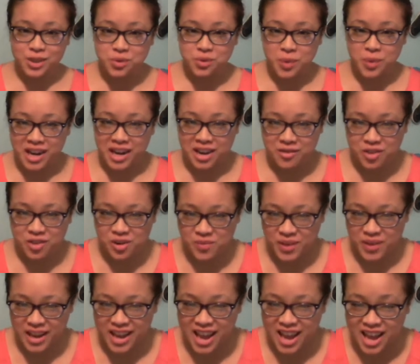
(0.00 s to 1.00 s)
waiting for
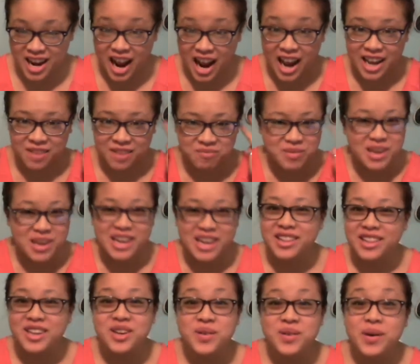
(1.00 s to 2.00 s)
me, and I
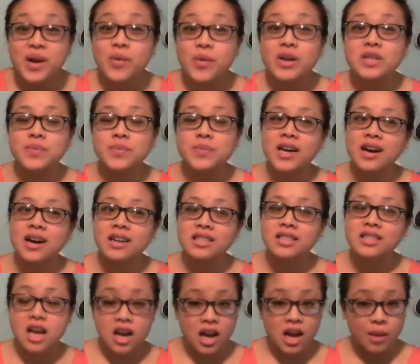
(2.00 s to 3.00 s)
immediately knew what it was because a
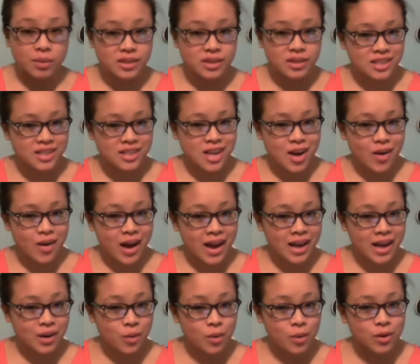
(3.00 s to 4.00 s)
couple days ago I
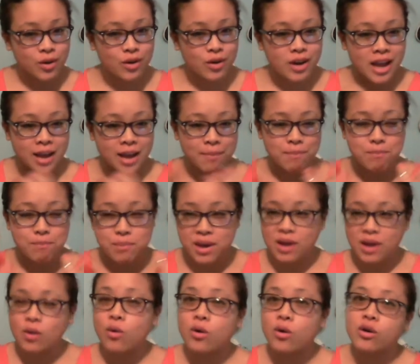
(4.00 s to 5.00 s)
had ordered a
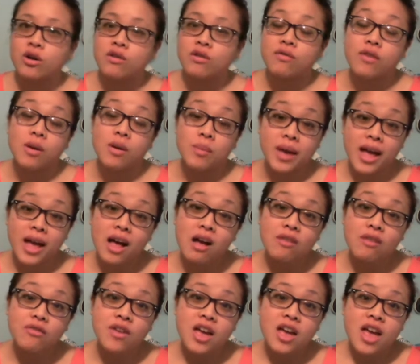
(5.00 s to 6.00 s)
big order from
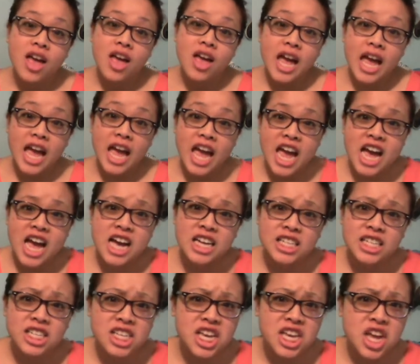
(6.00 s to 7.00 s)
Elf,
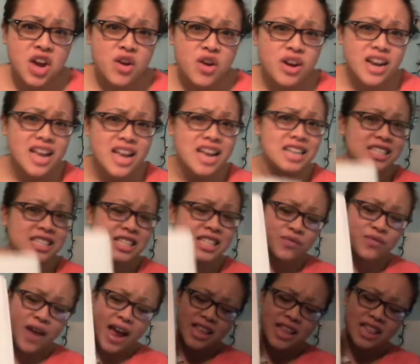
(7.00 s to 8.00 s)
and here it is. It's
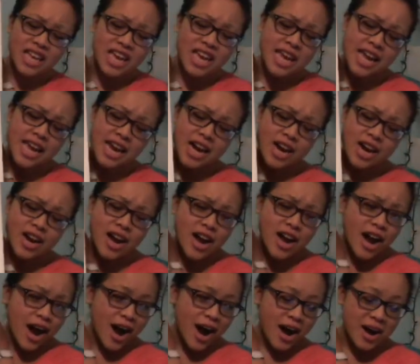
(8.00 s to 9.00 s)
finally here.
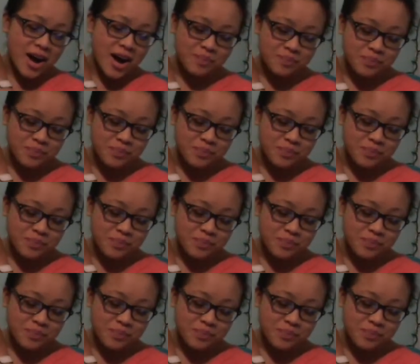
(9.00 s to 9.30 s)
I